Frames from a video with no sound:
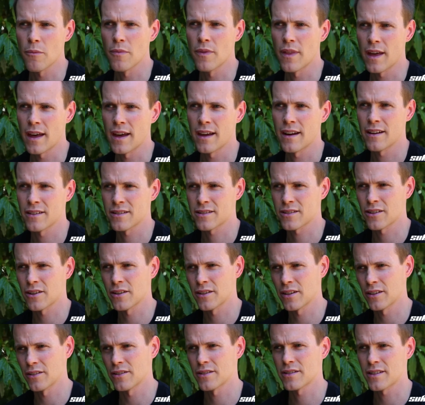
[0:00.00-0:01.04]
then I
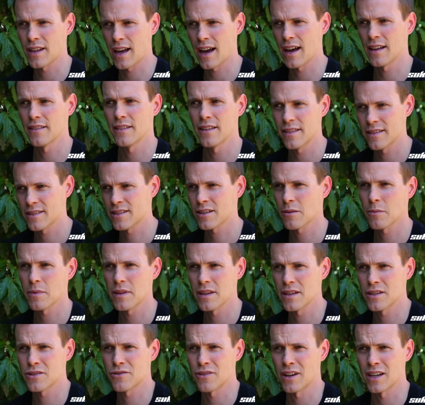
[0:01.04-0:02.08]
started to understand that some
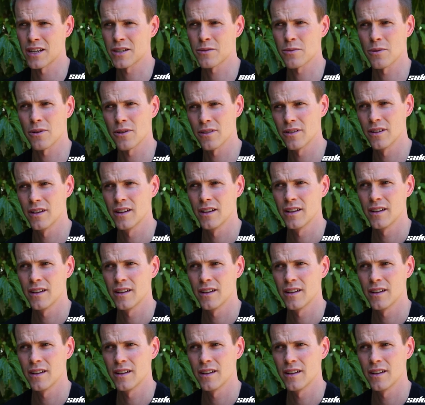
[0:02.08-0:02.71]
of these drinks were,